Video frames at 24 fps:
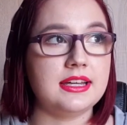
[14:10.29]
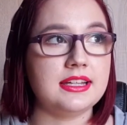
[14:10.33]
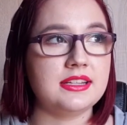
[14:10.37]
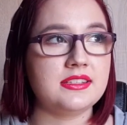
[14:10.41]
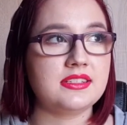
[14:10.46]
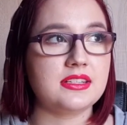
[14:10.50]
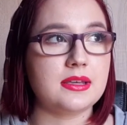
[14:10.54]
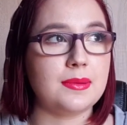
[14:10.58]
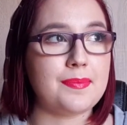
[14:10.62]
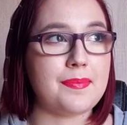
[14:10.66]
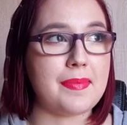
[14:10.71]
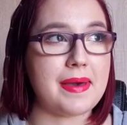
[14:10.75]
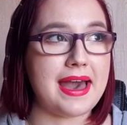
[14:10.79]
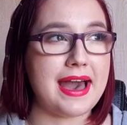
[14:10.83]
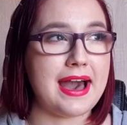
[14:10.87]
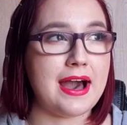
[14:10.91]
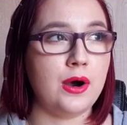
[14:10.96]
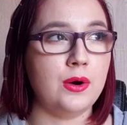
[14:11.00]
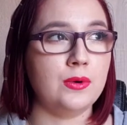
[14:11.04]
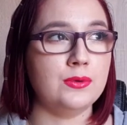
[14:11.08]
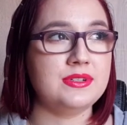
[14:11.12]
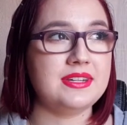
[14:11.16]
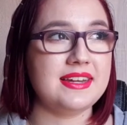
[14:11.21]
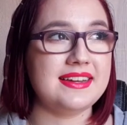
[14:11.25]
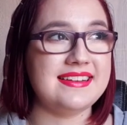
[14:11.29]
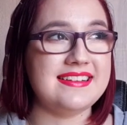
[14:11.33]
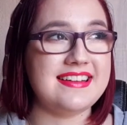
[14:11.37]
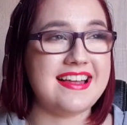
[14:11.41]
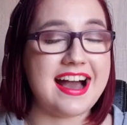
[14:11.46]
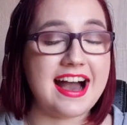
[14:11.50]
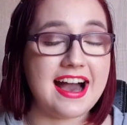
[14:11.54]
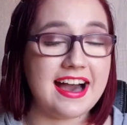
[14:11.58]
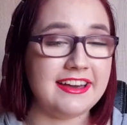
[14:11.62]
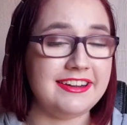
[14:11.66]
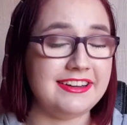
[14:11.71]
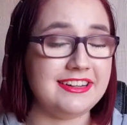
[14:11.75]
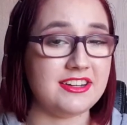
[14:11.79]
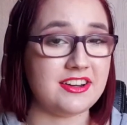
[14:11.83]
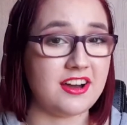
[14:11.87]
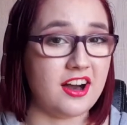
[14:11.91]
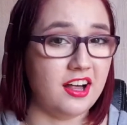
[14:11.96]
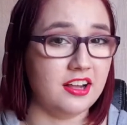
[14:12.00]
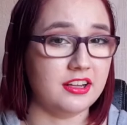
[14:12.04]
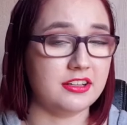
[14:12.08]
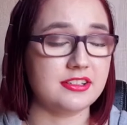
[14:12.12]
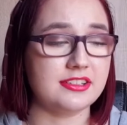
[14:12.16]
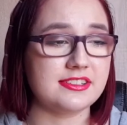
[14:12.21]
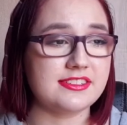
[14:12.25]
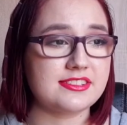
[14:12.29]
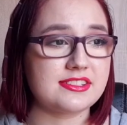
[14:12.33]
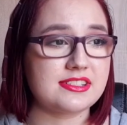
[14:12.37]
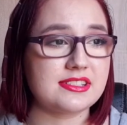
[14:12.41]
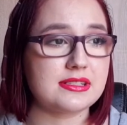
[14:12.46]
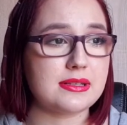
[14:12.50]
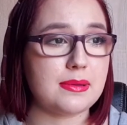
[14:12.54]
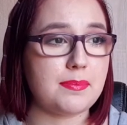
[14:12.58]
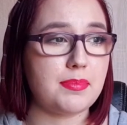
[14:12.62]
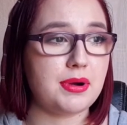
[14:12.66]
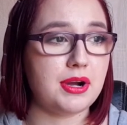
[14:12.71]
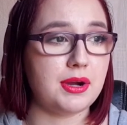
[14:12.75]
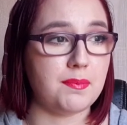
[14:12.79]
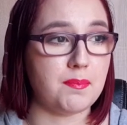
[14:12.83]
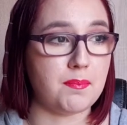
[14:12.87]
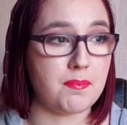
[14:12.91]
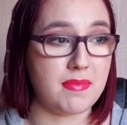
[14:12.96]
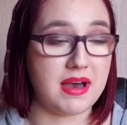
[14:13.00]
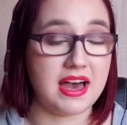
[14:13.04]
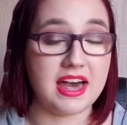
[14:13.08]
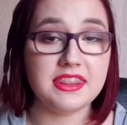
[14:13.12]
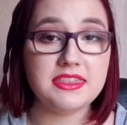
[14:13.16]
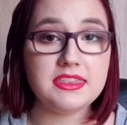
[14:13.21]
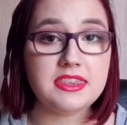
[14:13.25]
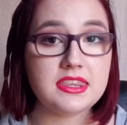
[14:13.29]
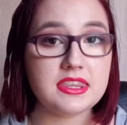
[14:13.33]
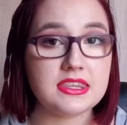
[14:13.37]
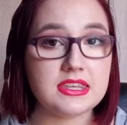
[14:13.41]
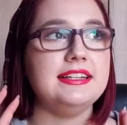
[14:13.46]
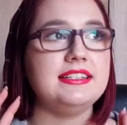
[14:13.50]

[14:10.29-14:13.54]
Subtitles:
it's about $9 per month.